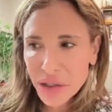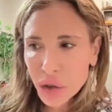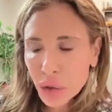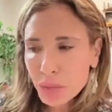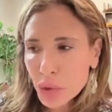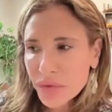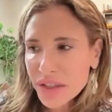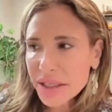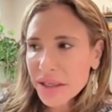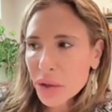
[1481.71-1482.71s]
you move
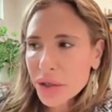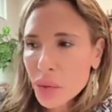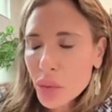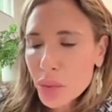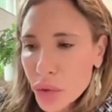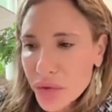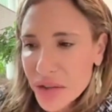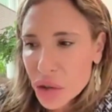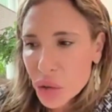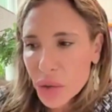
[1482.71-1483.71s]

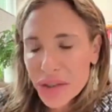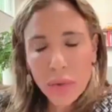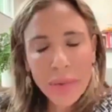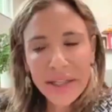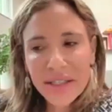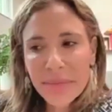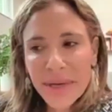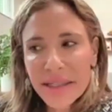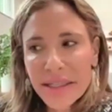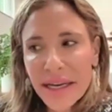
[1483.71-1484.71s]
into a domain
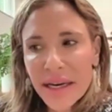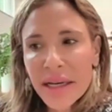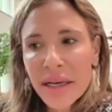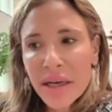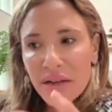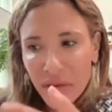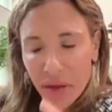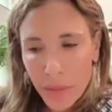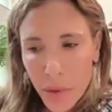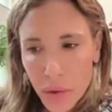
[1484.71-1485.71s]
space that for the
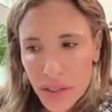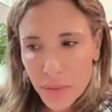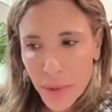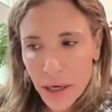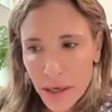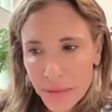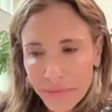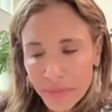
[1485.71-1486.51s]
most part,